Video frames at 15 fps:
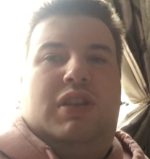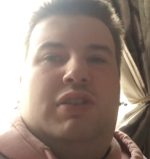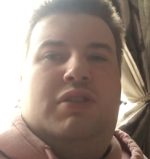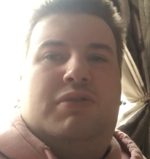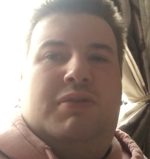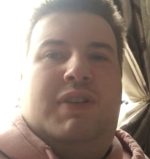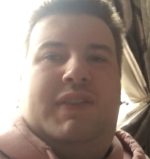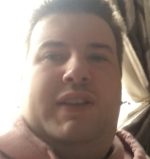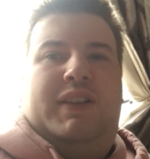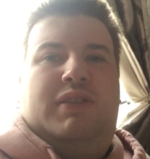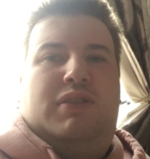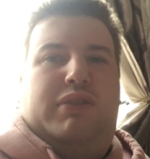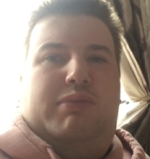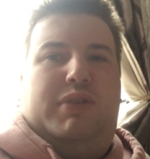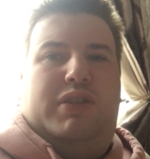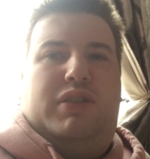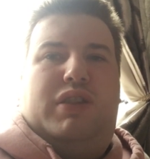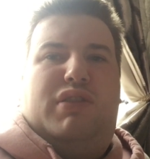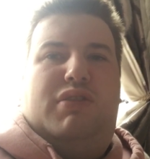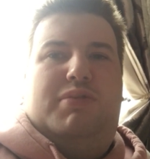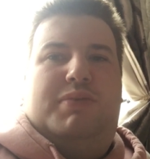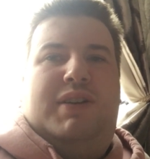I don't wear it. It's because
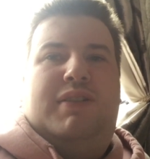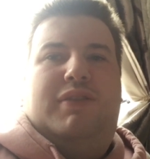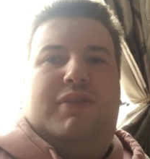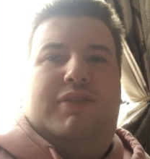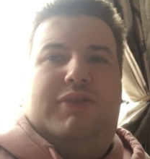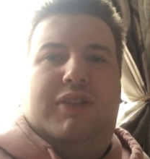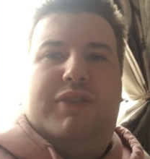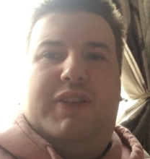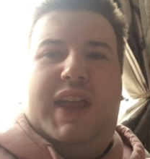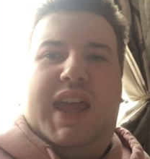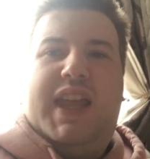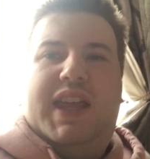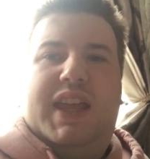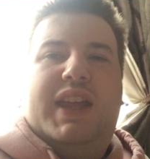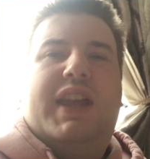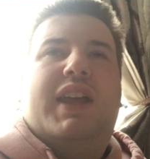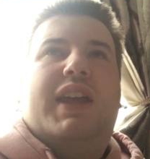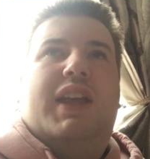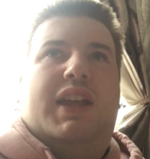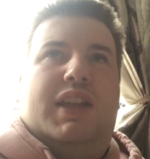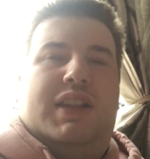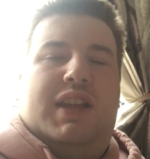they come out fluffy.
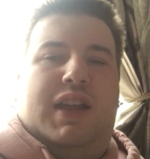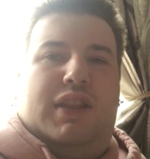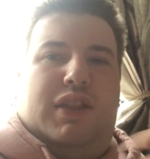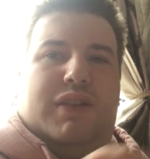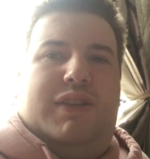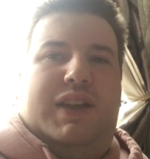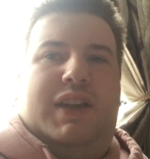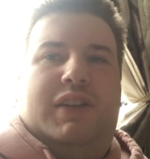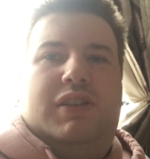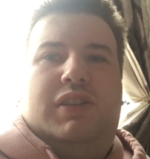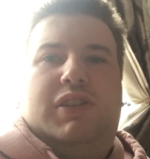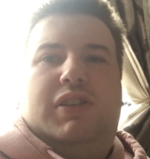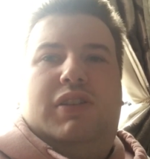That's the thing.